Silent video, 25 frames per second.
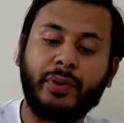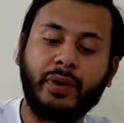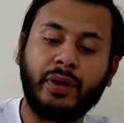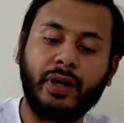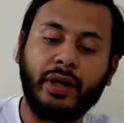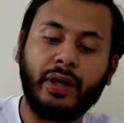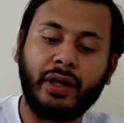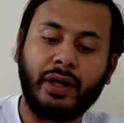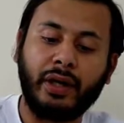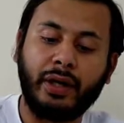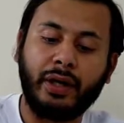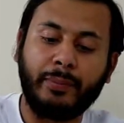
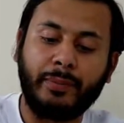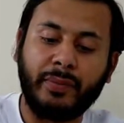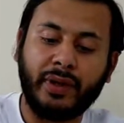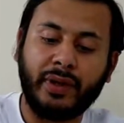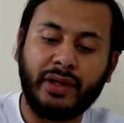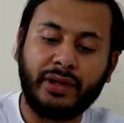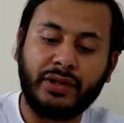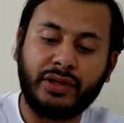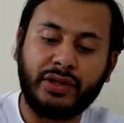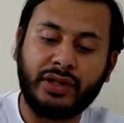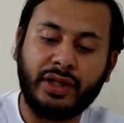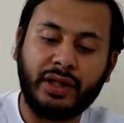
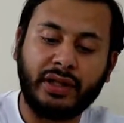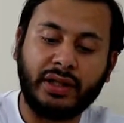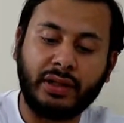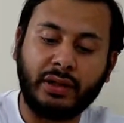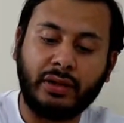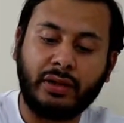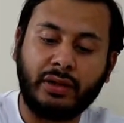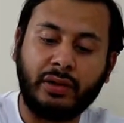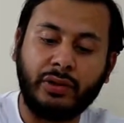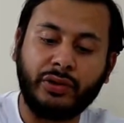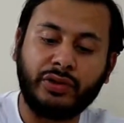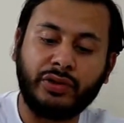and take a
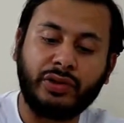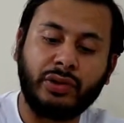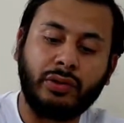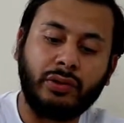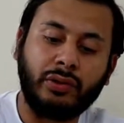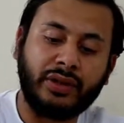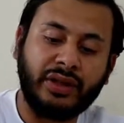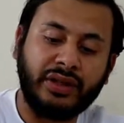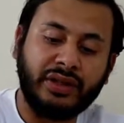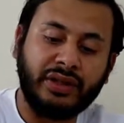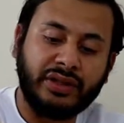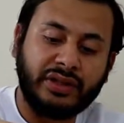closer
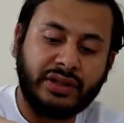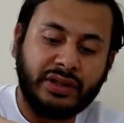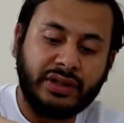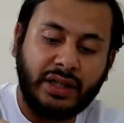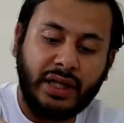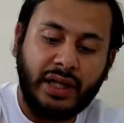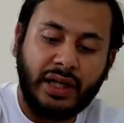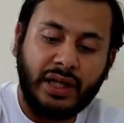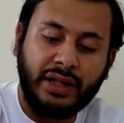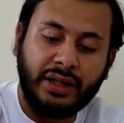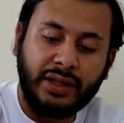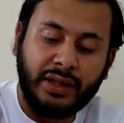look
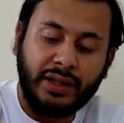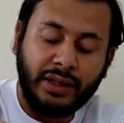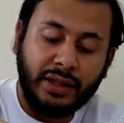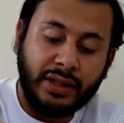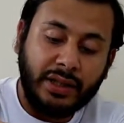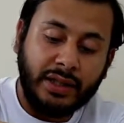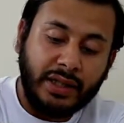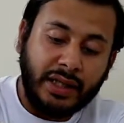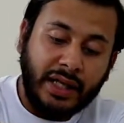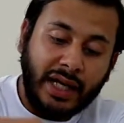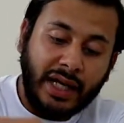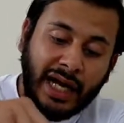inside
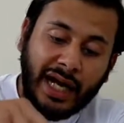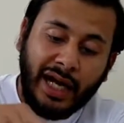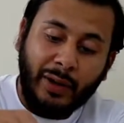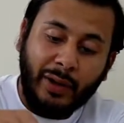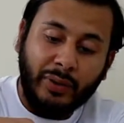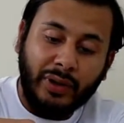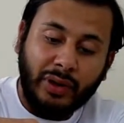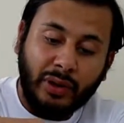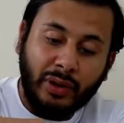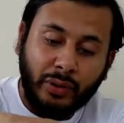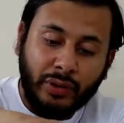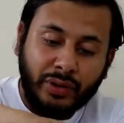how
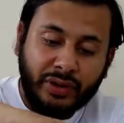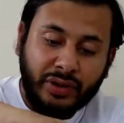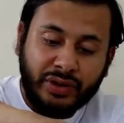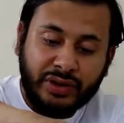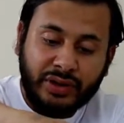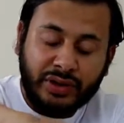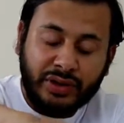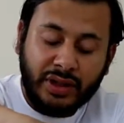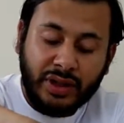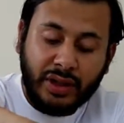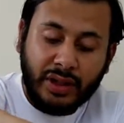it looks.